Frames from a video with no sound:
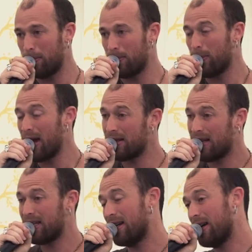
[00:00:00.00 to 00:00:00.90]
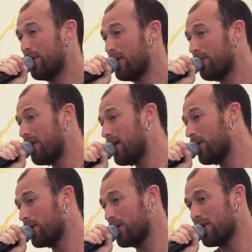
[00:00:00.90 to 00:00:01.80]
way I would invite you
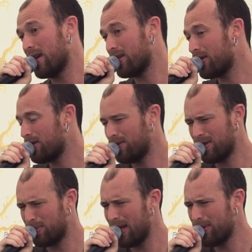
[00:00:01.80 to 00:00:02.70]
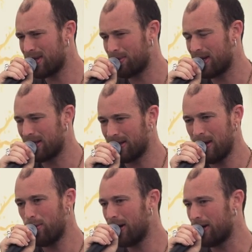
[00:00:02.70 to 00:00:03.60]
all to do that is just play with something.
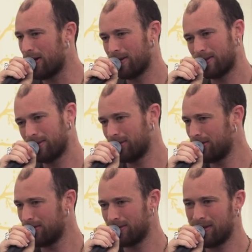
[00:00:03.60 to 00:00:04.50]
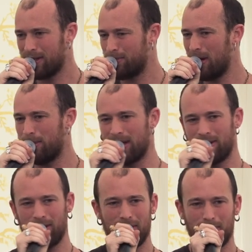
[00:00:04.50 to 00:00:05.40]
Get weird.
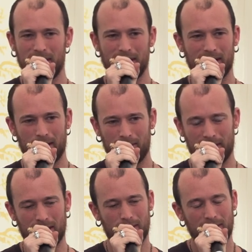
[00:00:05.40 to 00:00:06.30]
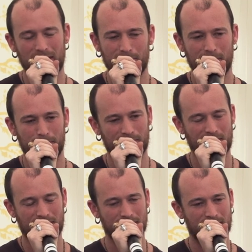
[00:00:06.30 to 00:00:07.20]
Experiment. You don't have to be good at everything. You don't need to be a
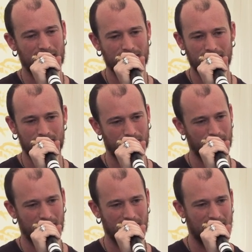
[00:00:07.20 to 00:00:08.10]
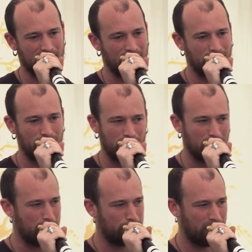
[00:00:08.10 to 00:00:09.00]
professional dancer to enjoy dancing. You don't need to
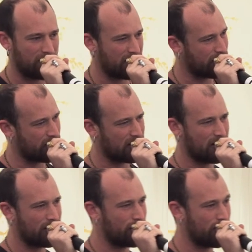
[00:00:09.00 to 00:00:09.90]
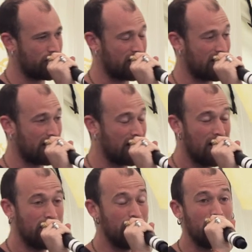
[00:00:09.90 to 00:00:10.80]
be a professional singer to enjoy singing.
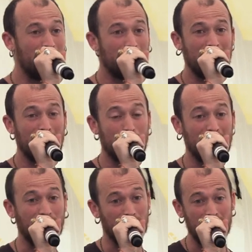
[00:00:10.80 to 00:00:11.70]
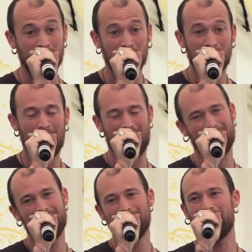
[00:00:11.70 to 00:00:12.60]
You don't even need to be good.
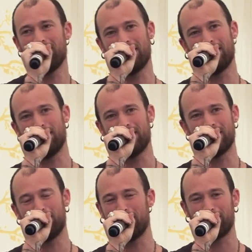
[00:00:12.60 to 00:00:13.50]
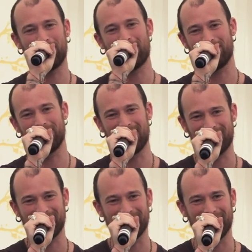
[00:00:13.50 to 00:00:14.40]
You don't even need to be good to be a professional.
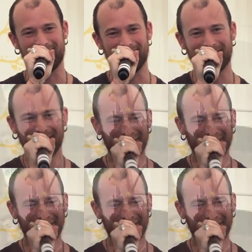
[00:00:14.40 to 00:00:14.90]
That's a funny thing.